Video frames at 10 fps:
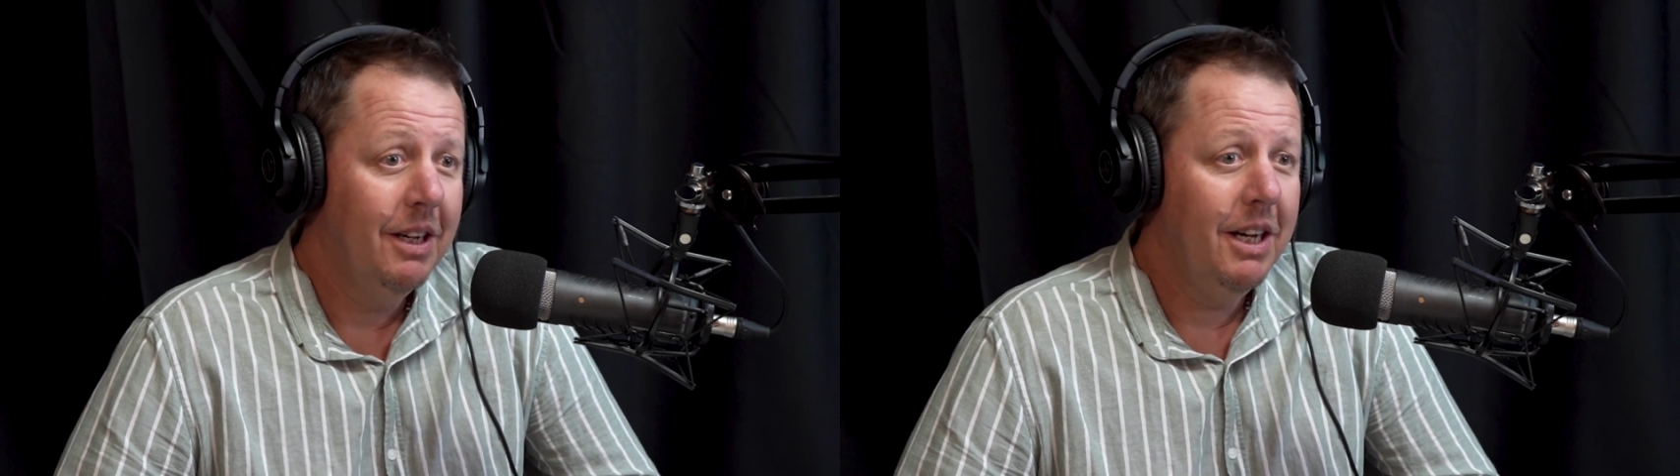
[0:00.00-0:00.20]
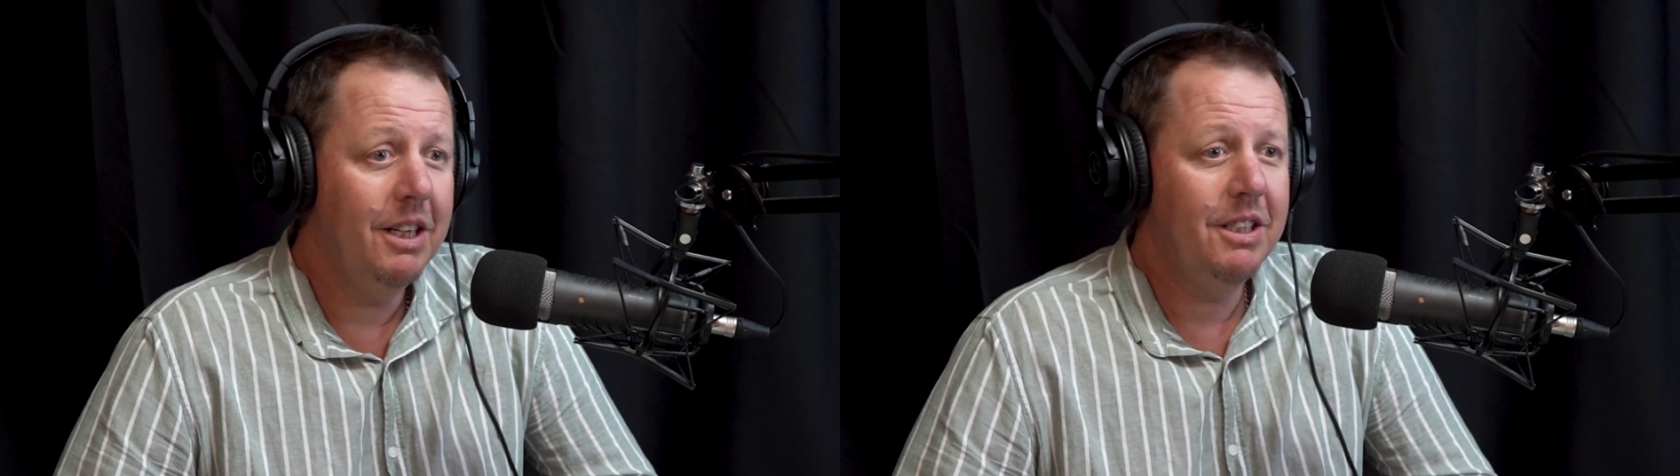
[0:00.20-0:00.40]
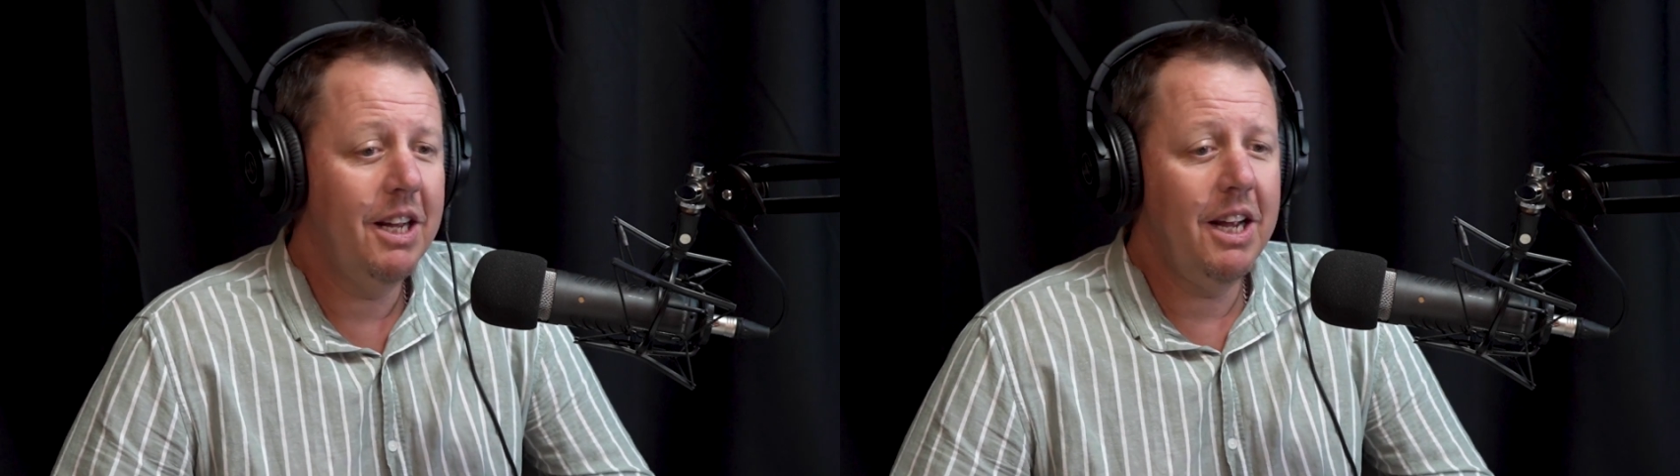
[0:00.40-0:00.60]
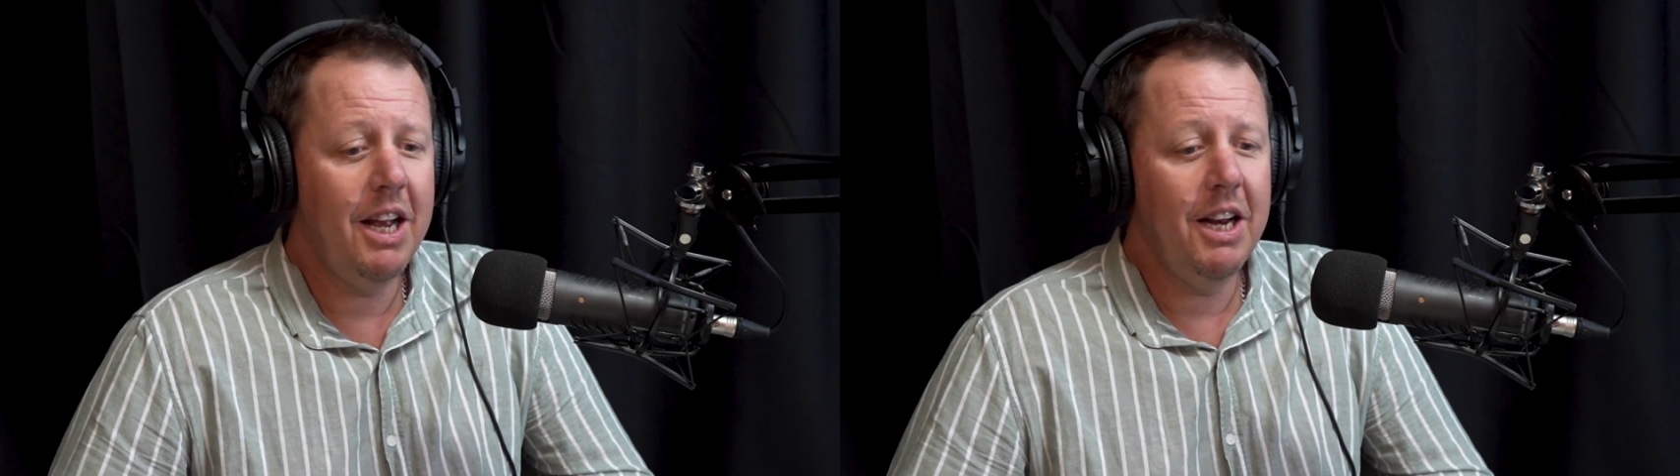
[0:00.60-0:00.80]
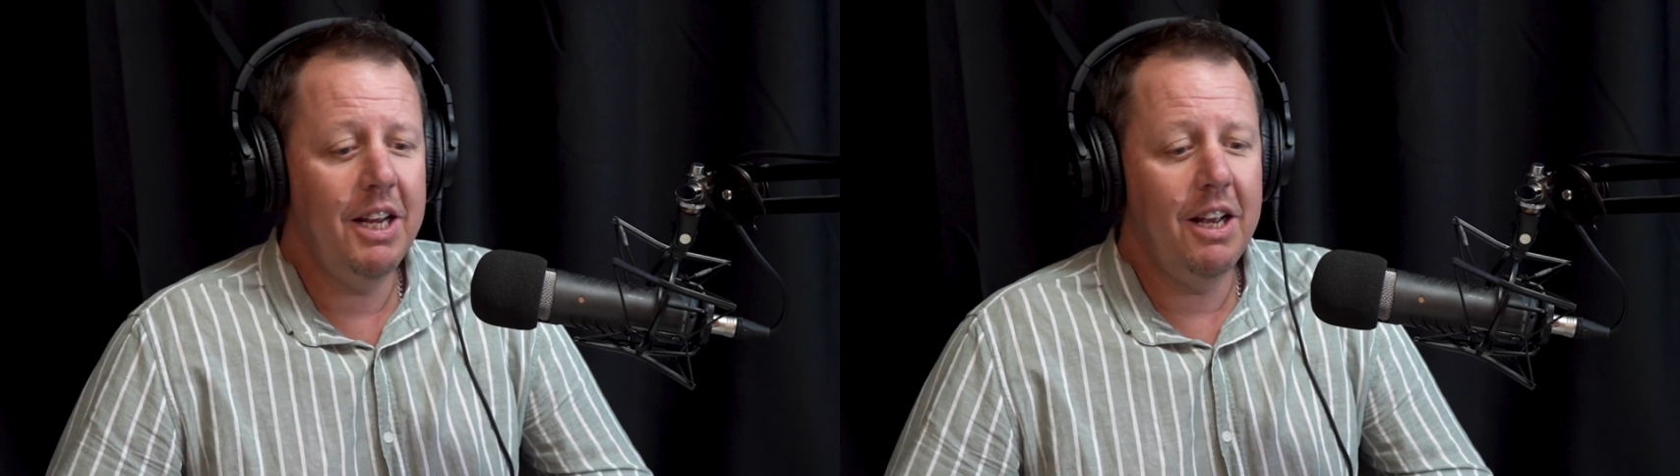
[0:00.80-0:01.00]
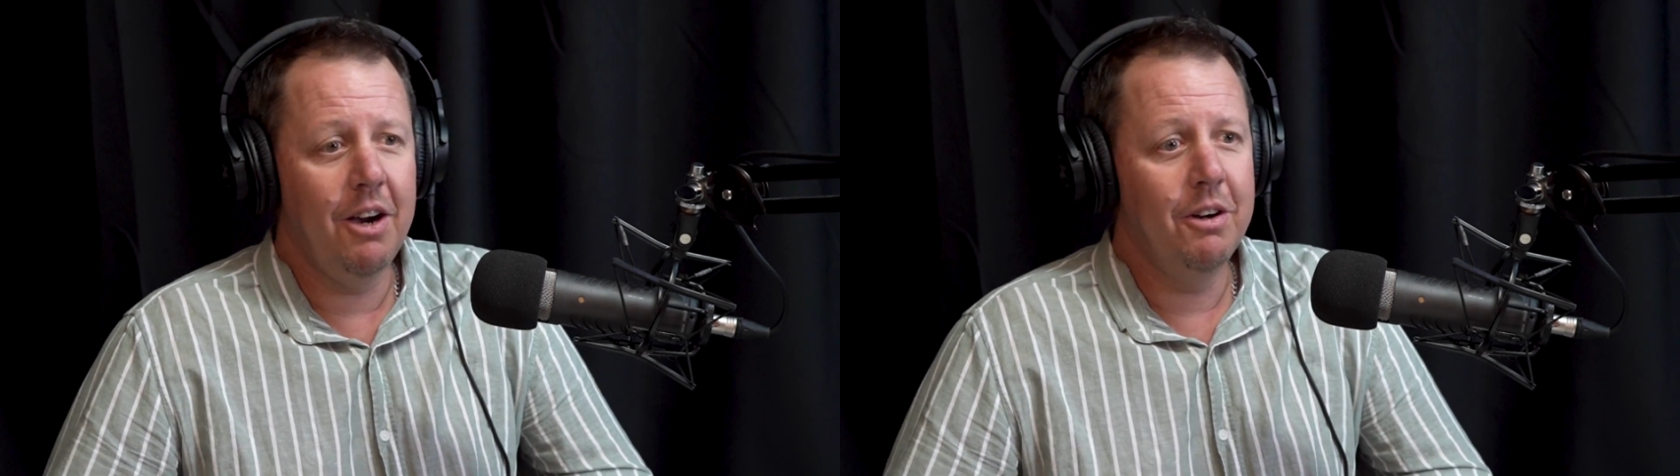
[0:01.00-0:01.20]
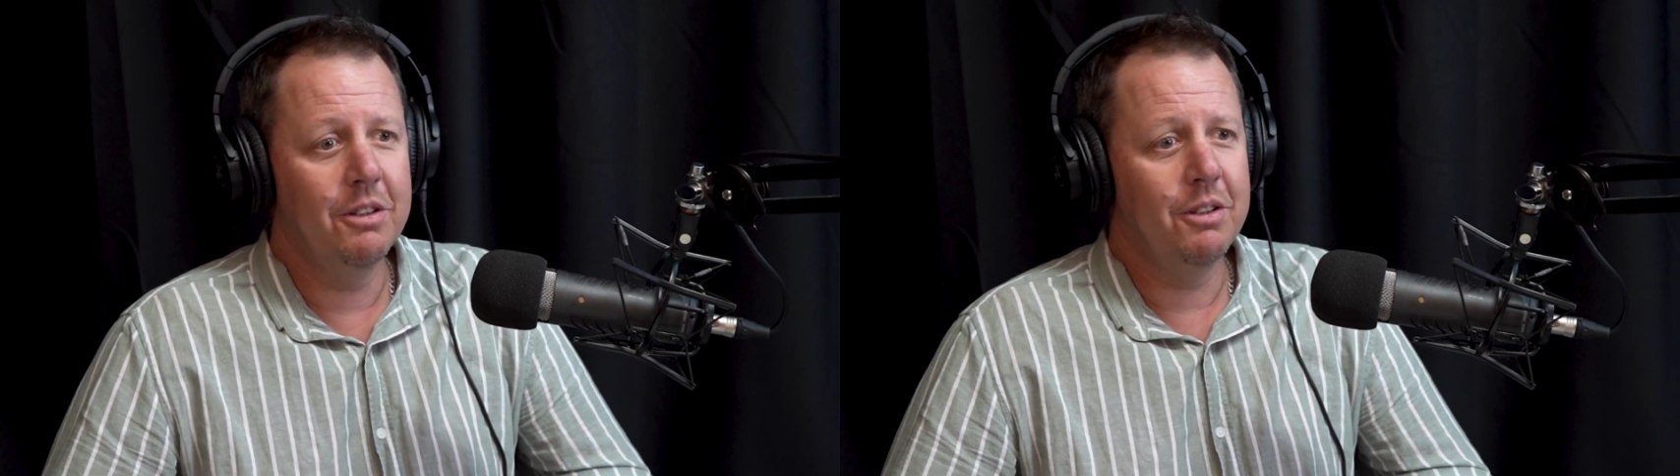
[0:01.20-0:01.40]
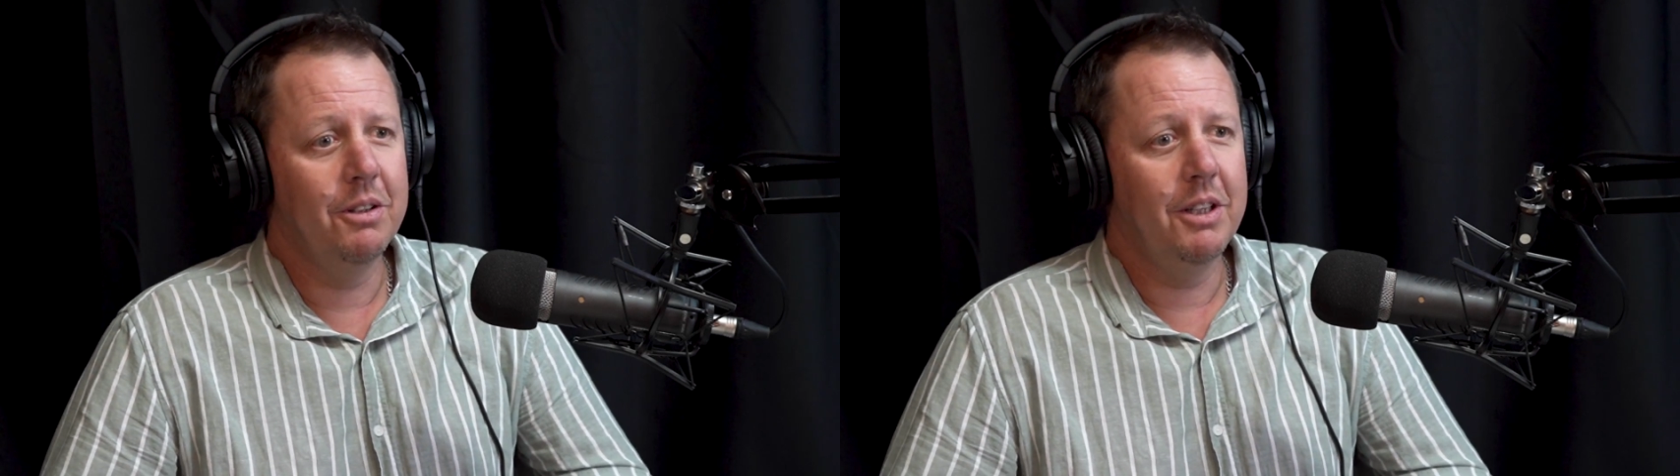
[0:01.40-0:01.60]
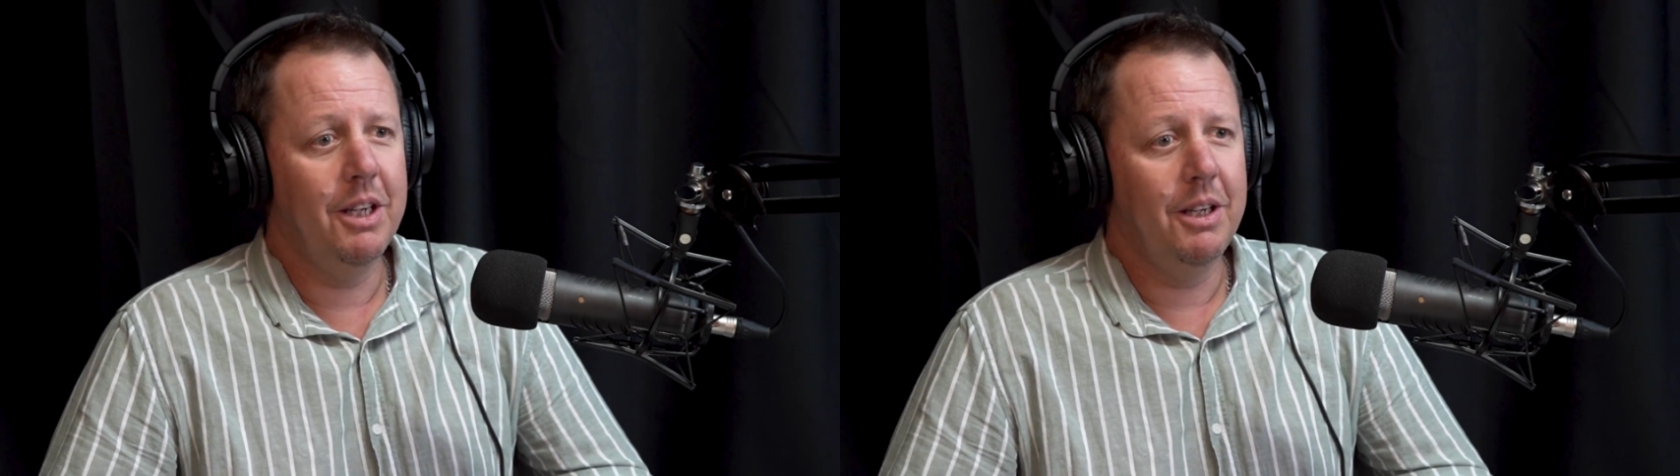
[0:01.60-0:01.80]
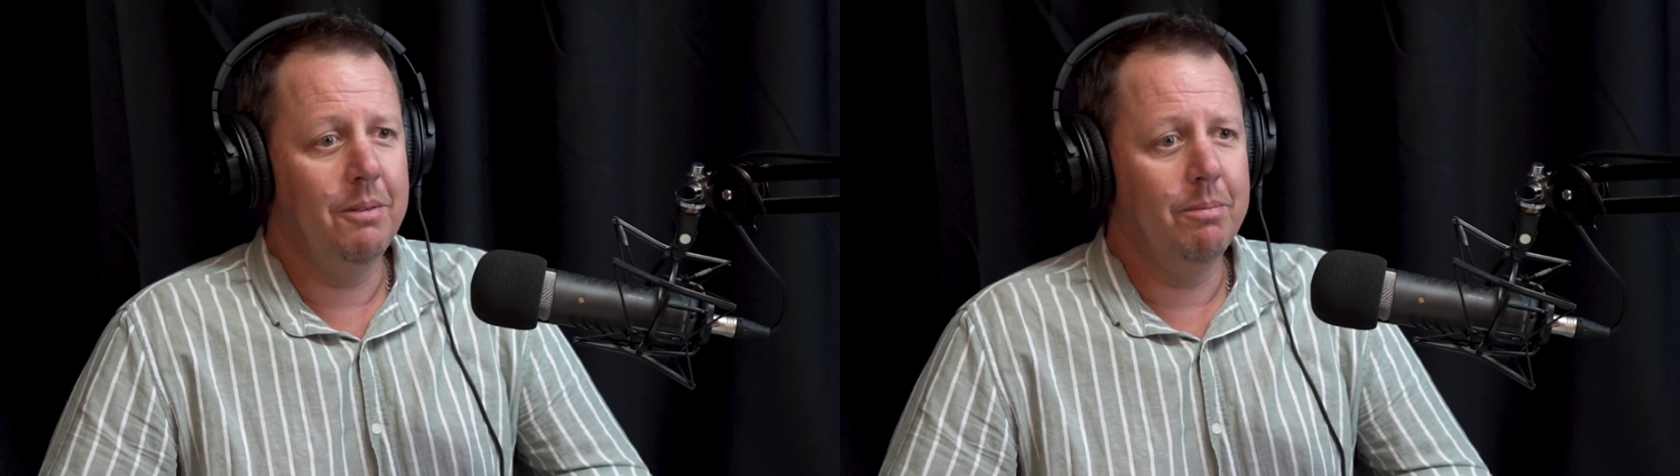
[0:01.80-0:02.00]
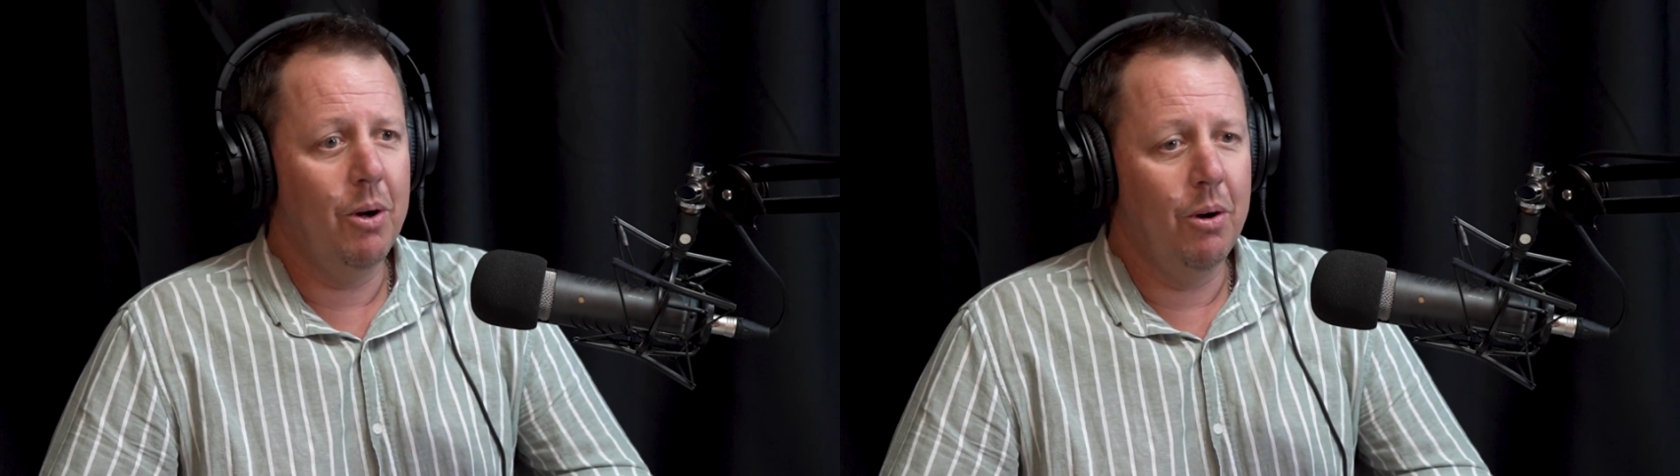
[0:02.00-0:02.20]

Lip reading: Is there any onus on the